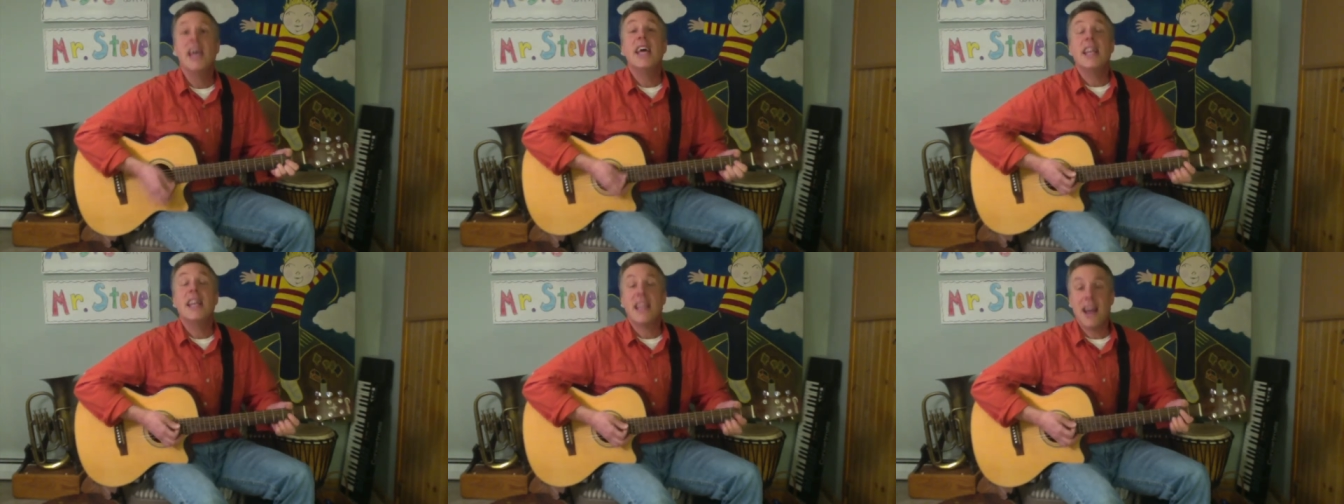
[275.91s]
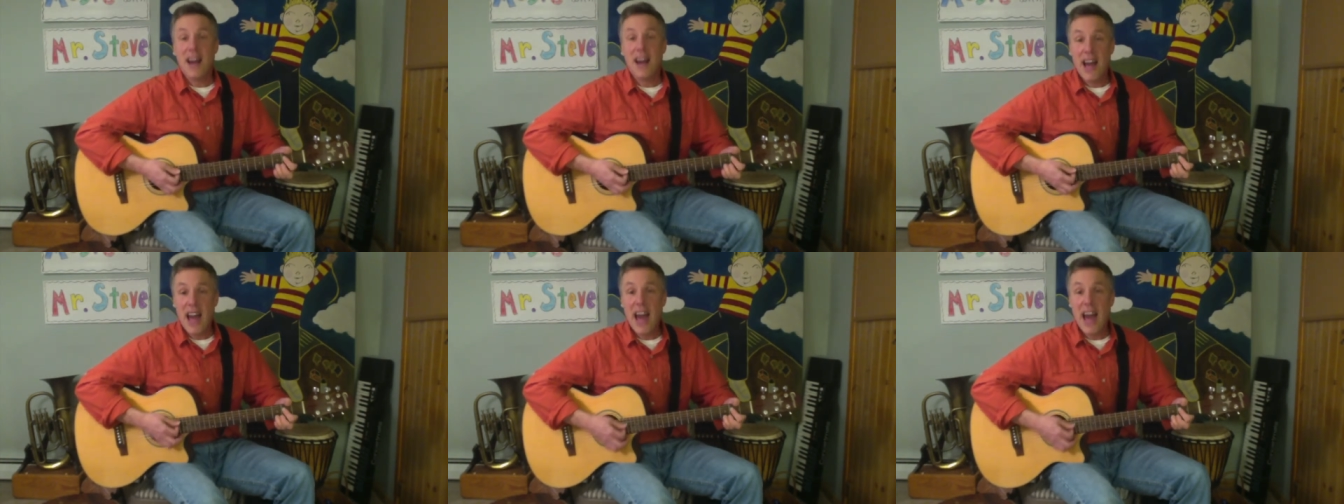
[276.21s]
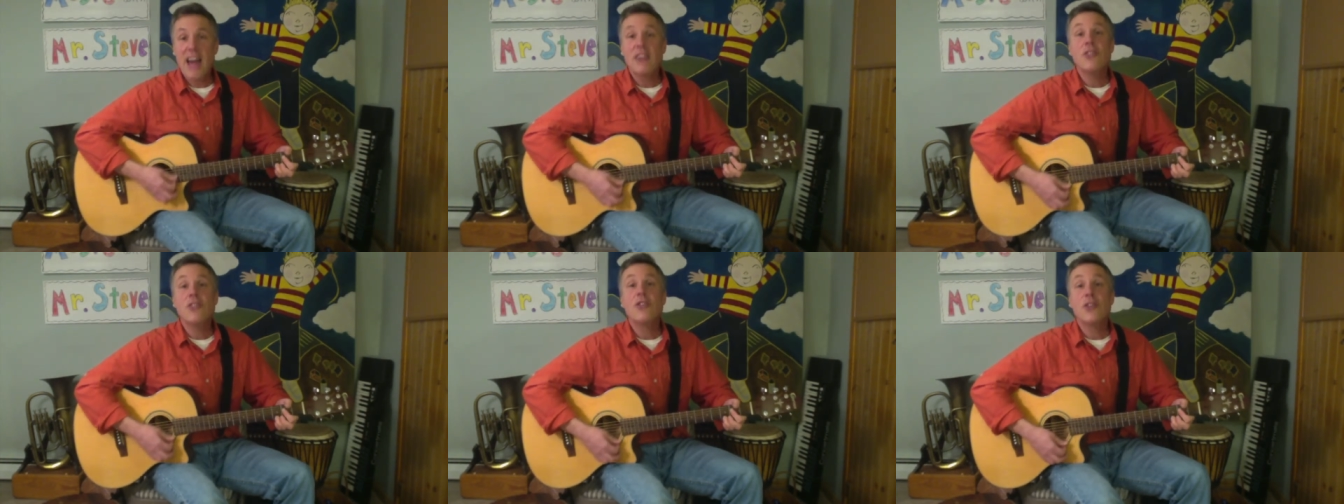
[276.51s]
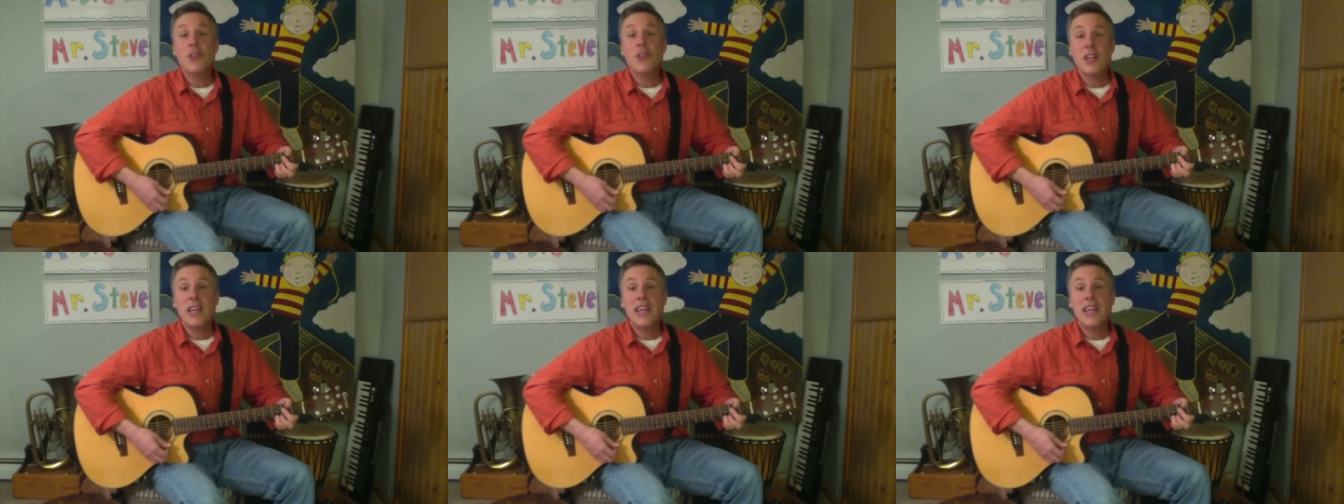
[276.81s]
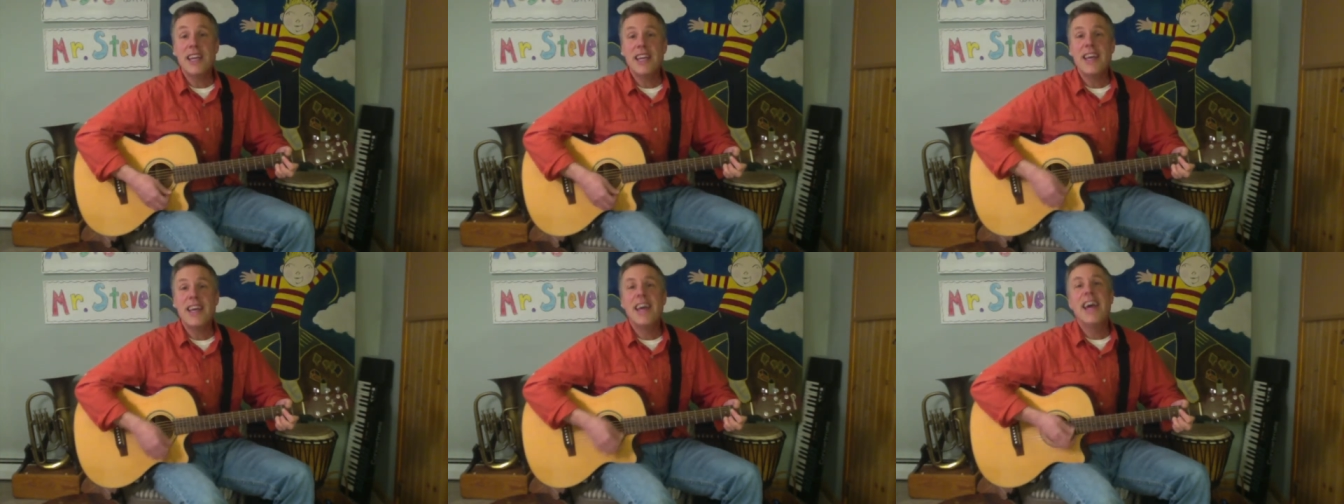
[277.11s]
Now, actually,
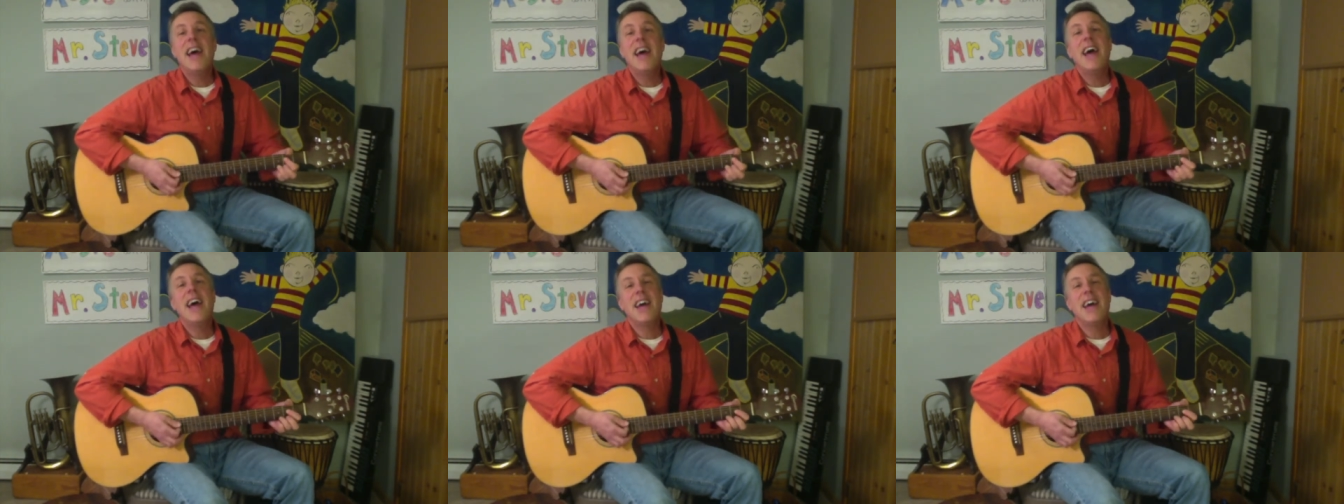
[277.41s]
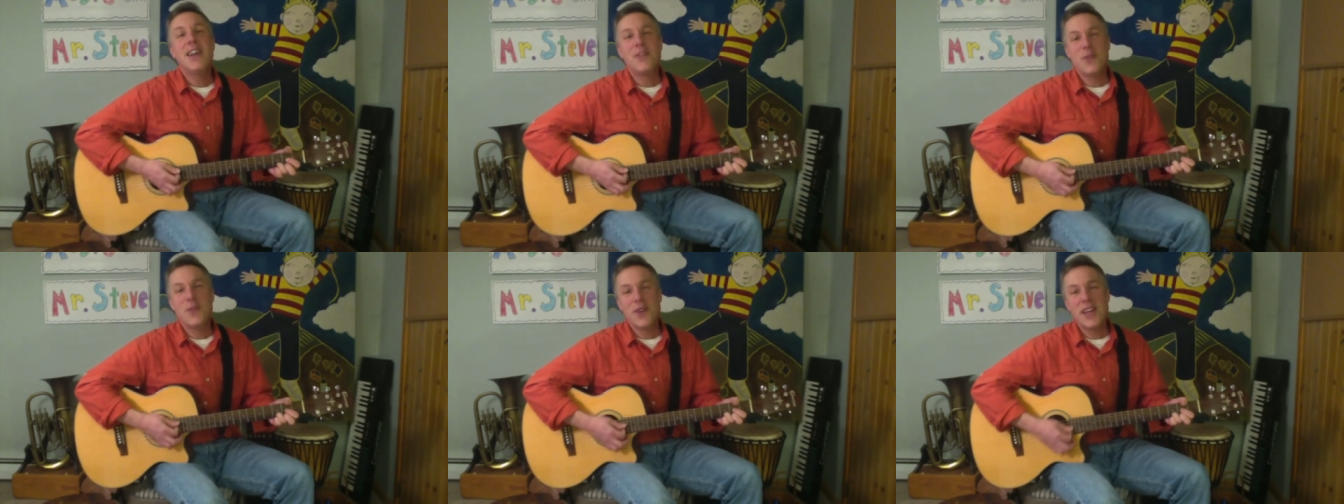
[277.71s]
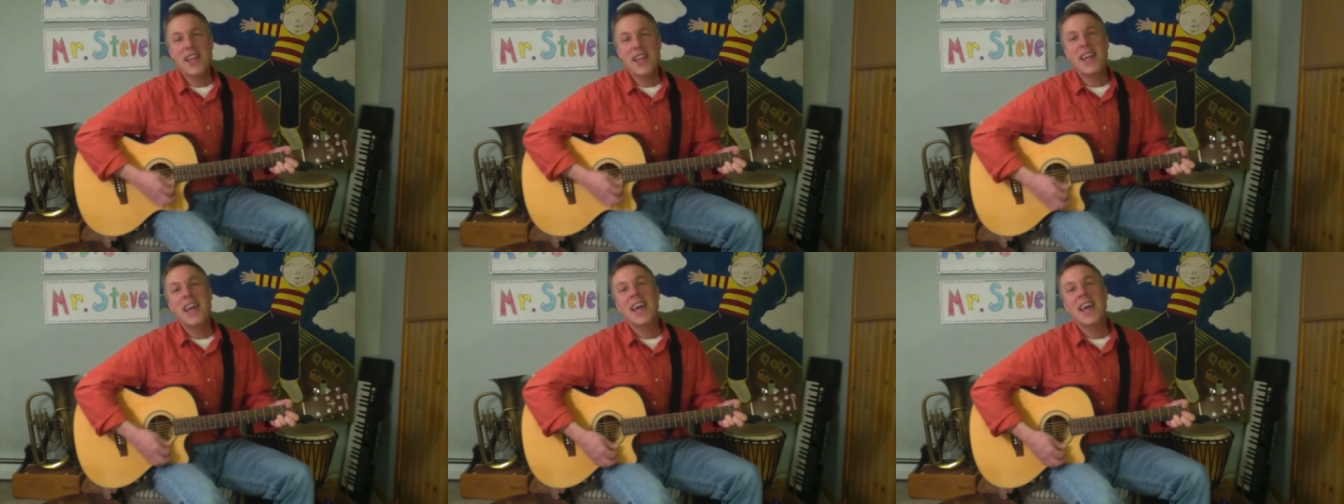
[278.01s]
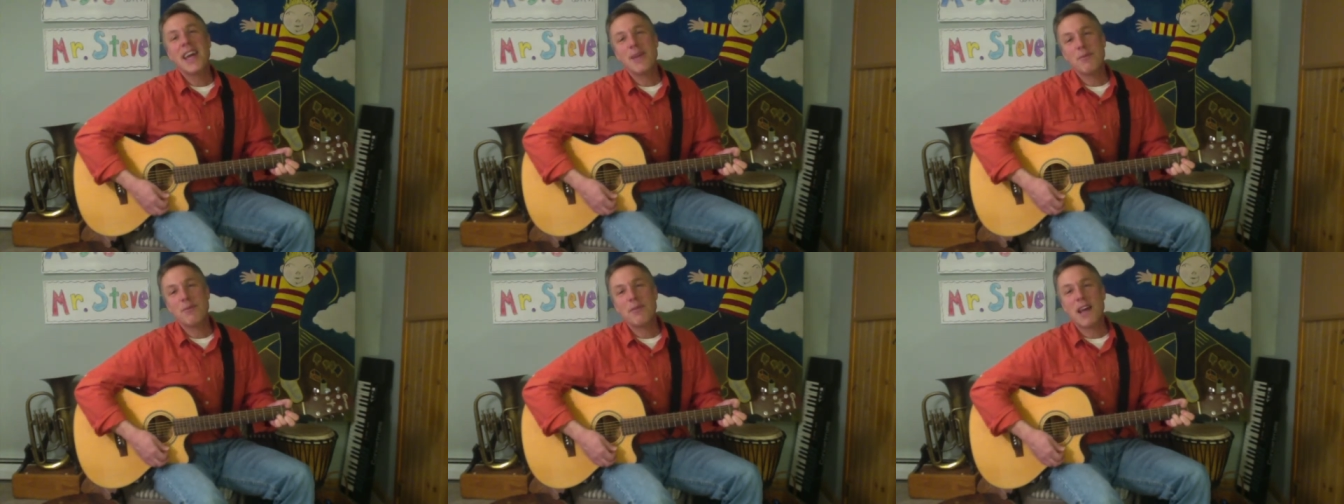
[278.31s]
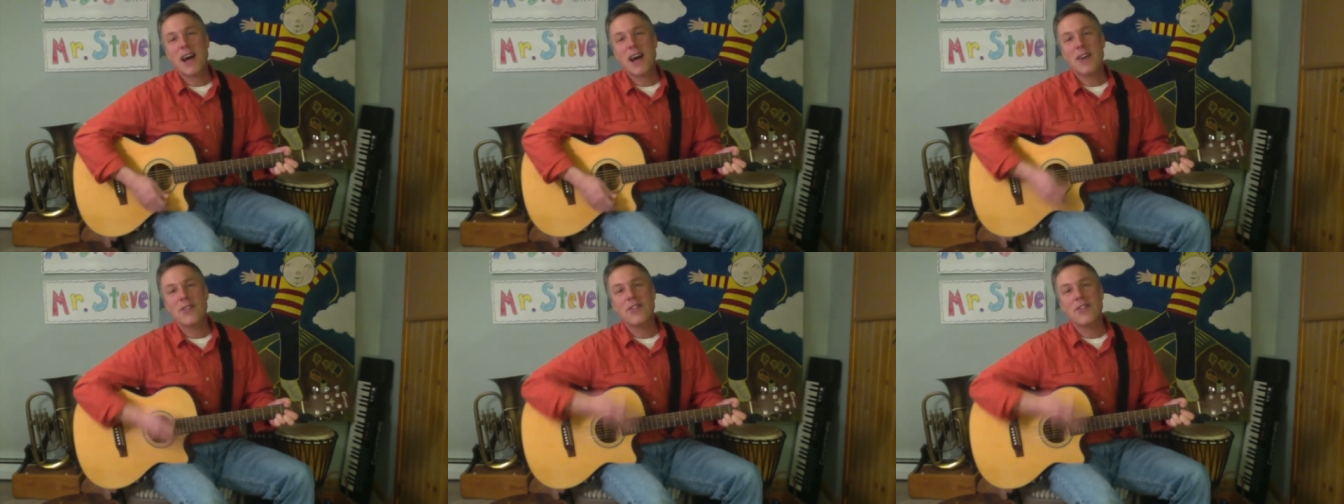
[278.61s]
Henry came
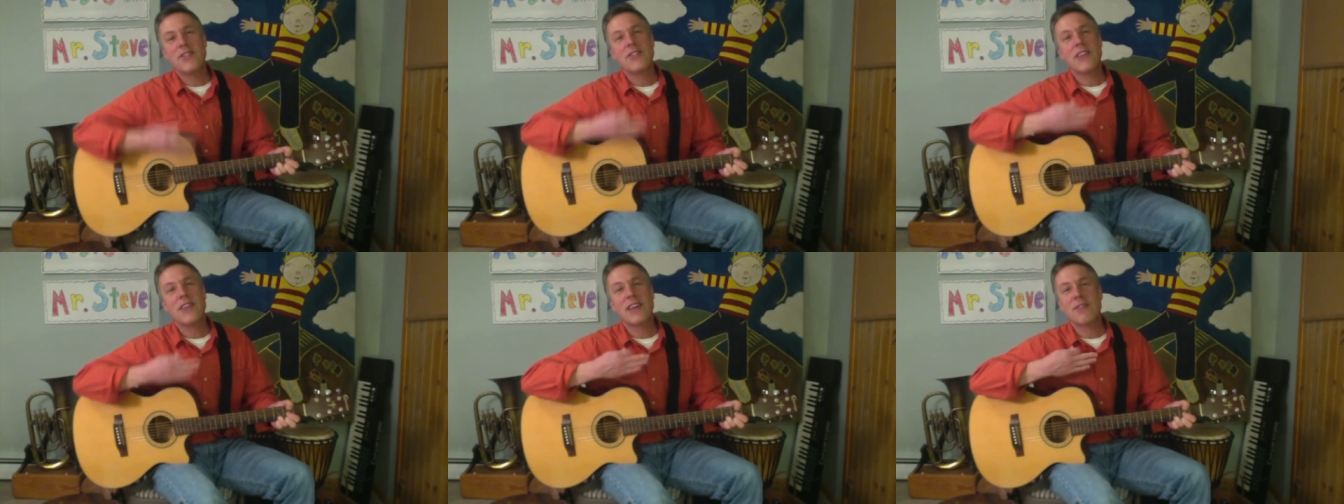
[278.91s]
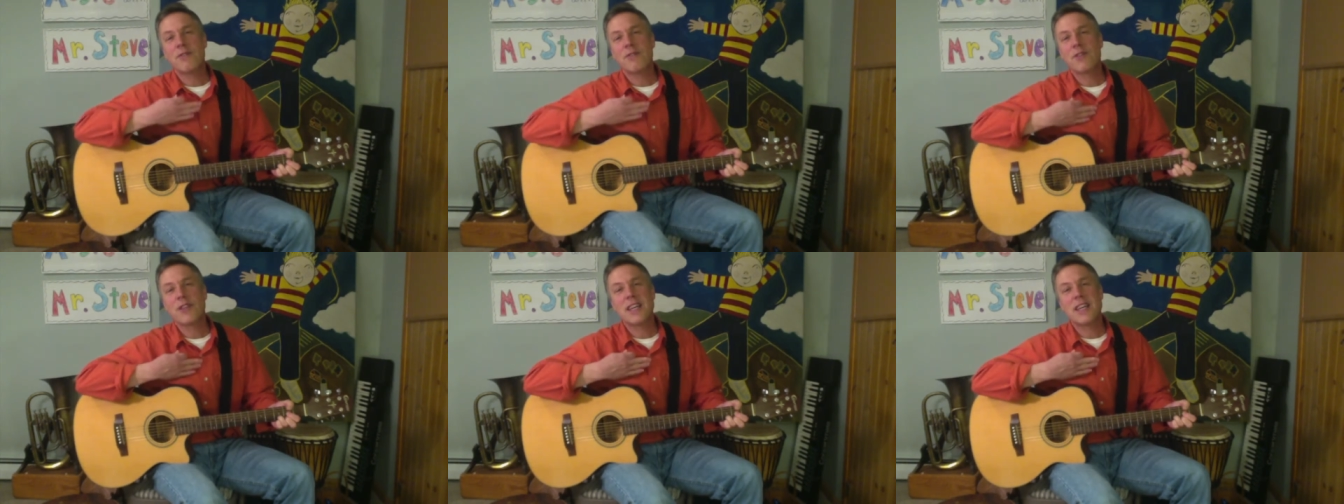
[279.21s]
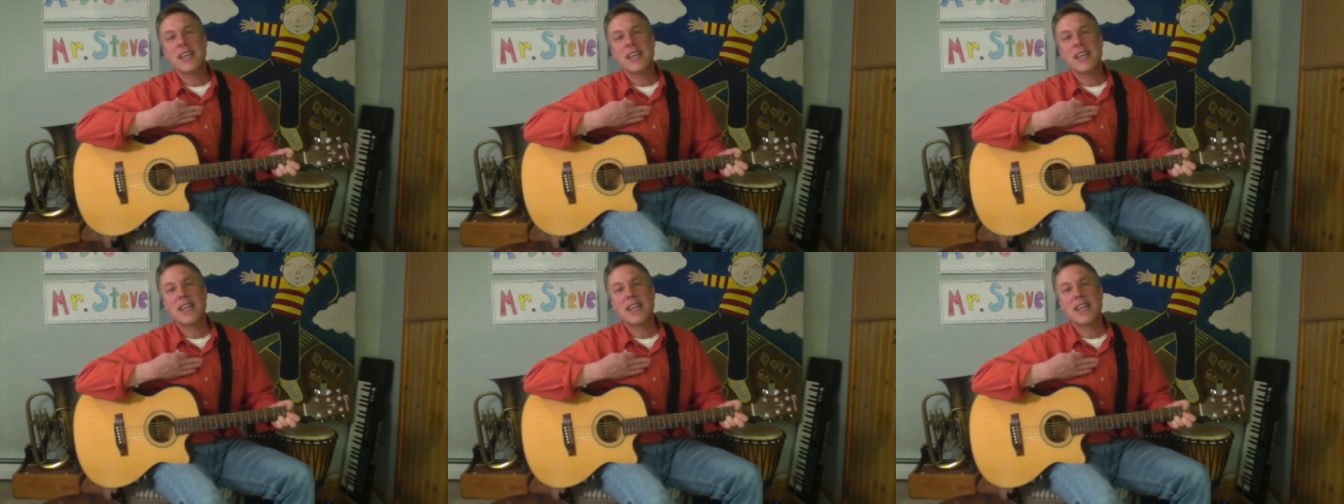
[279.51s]
down safely.